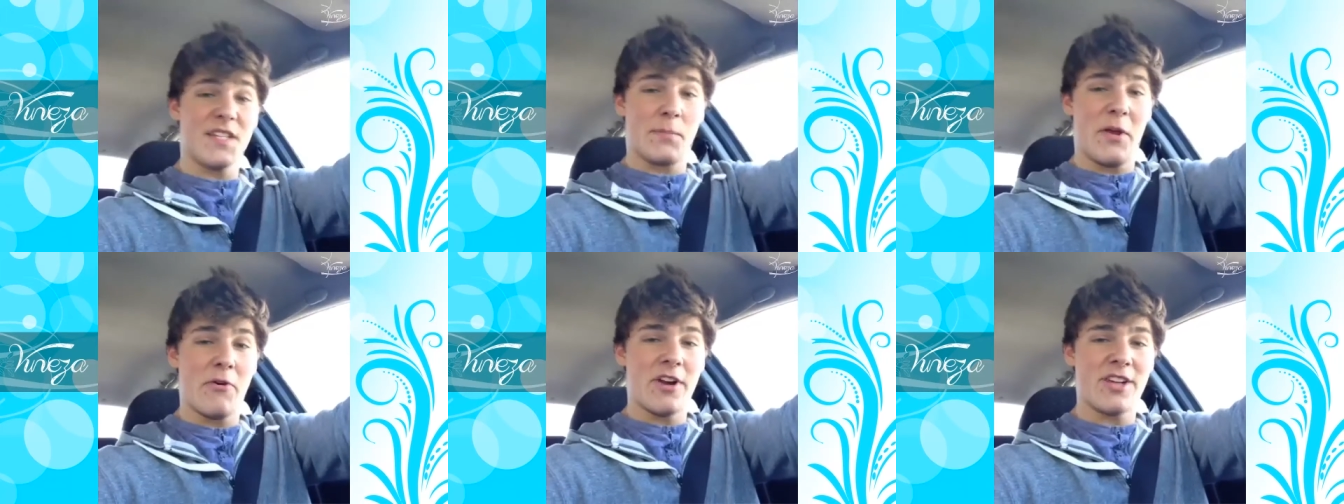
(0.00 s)
This
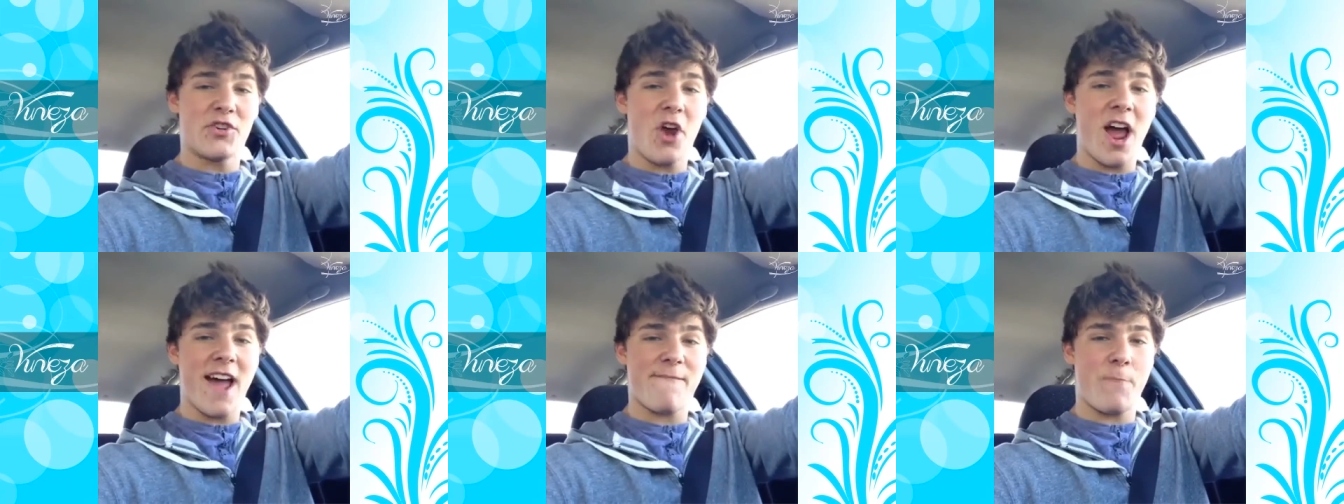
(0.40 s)
is me when I
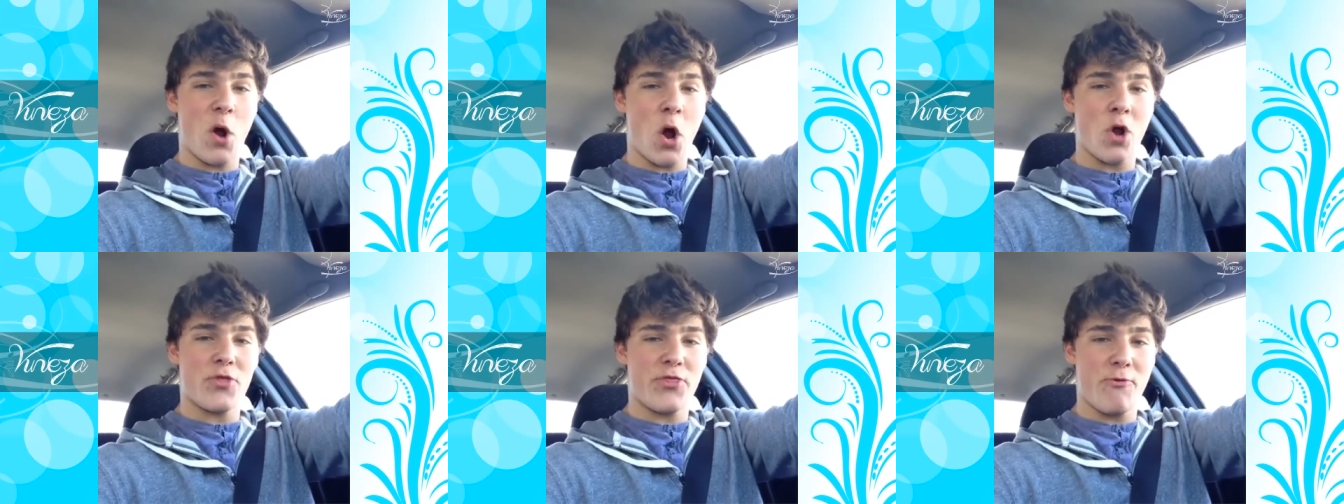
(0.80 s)
tried
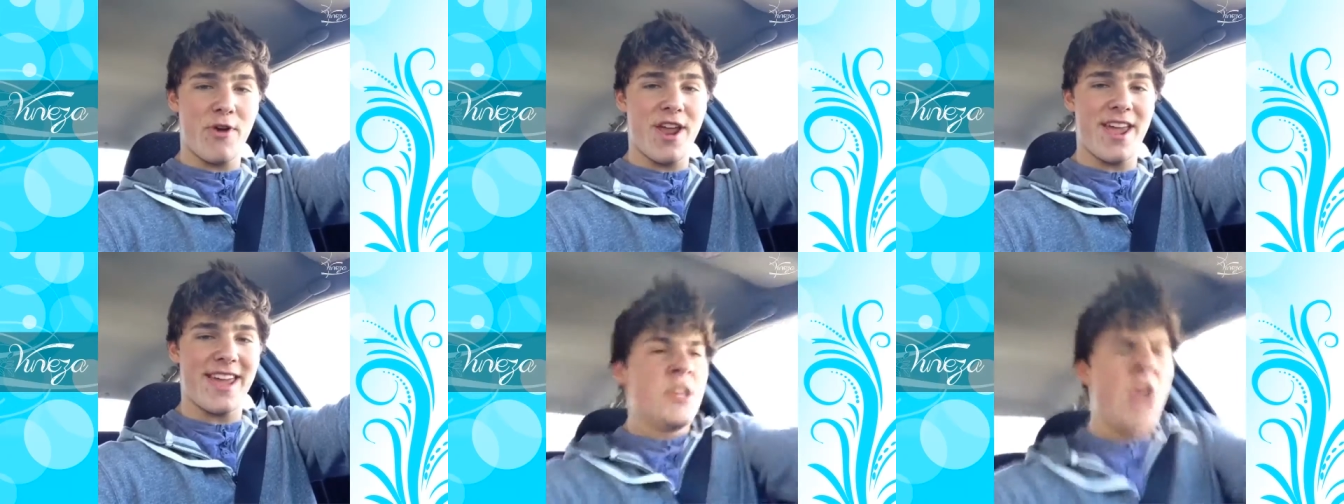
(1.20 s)
part
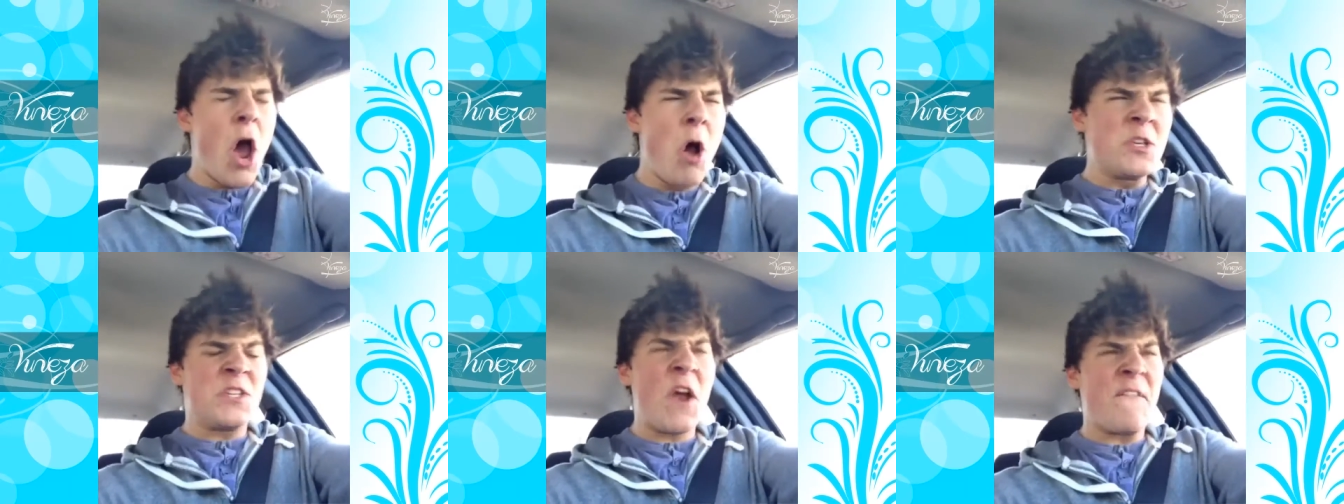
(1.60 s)
three.
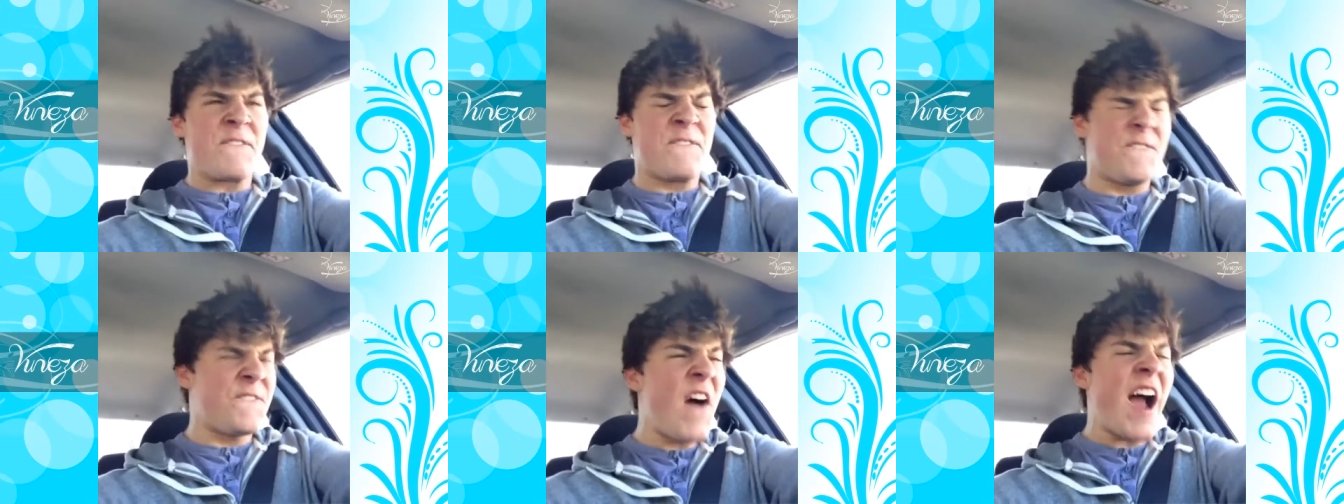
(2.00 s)
Use your
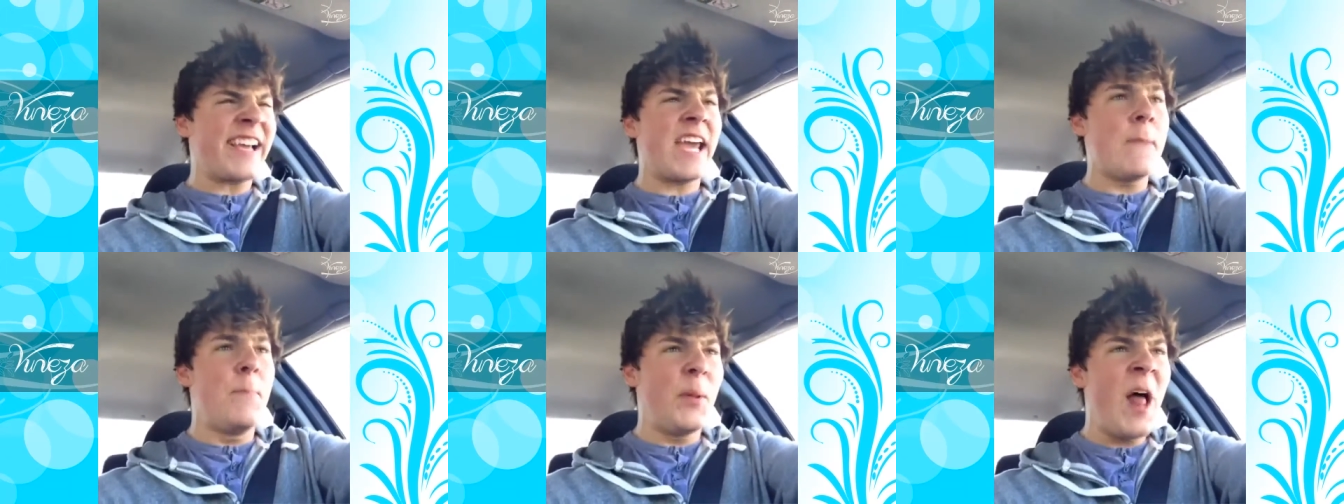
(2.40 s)

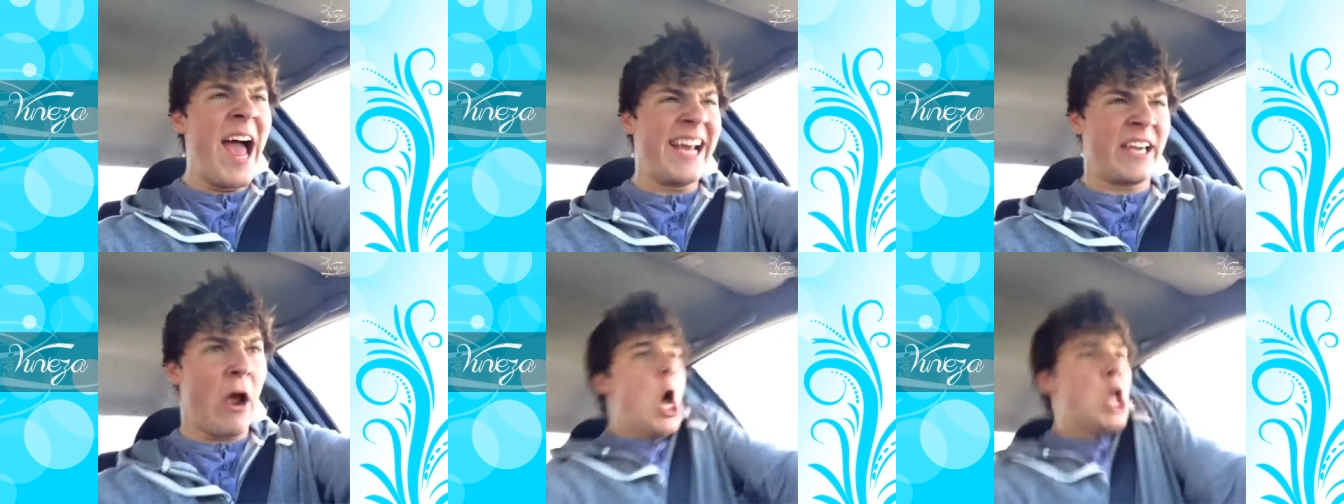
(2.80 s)
fucking
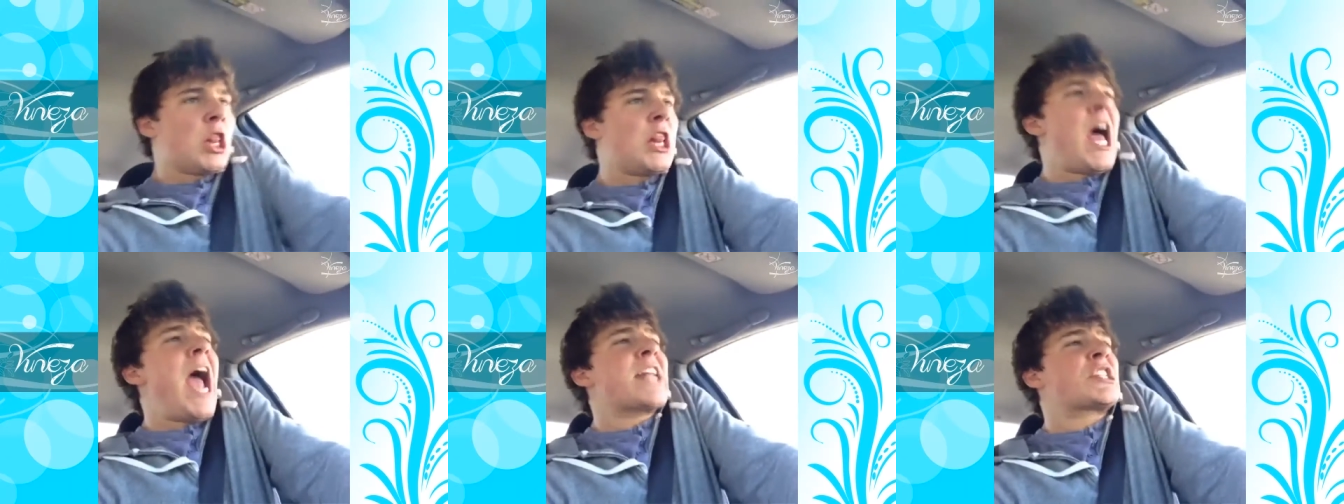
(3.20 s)
blinker!
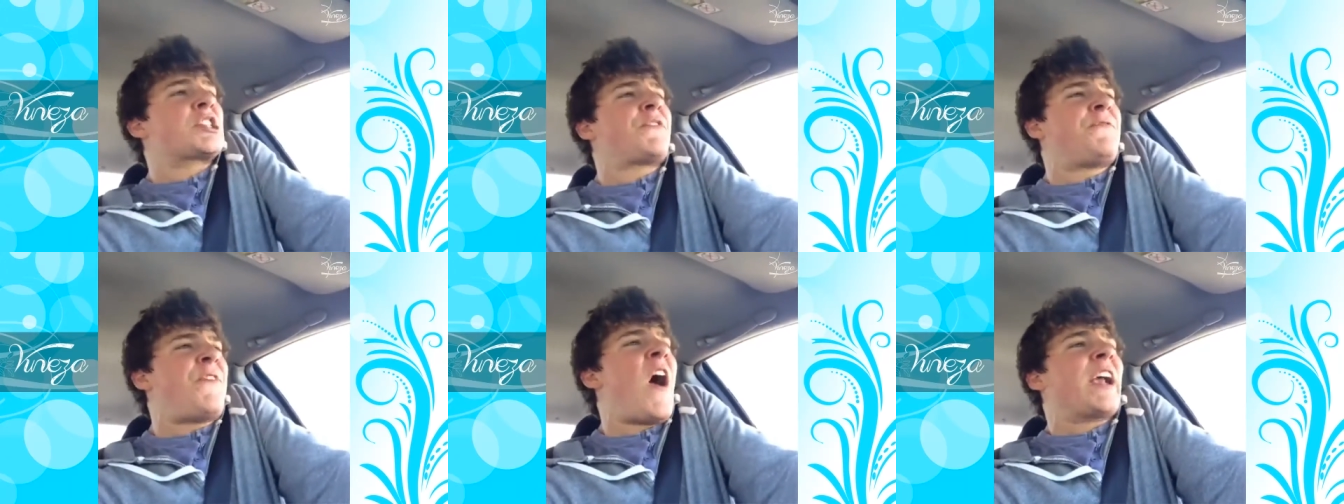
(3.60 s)

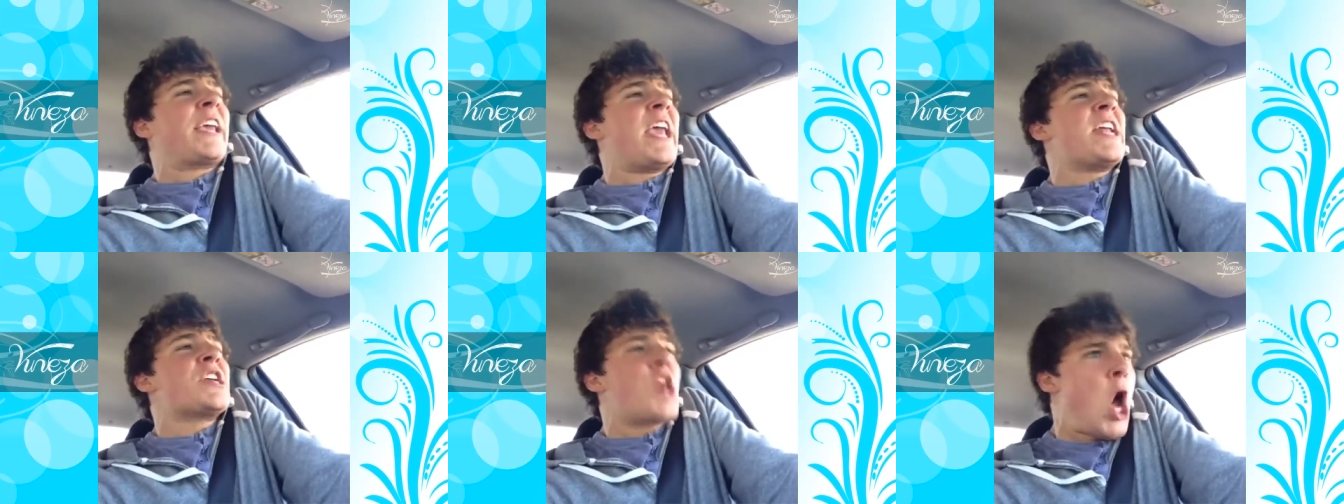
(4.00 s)
Let's fucking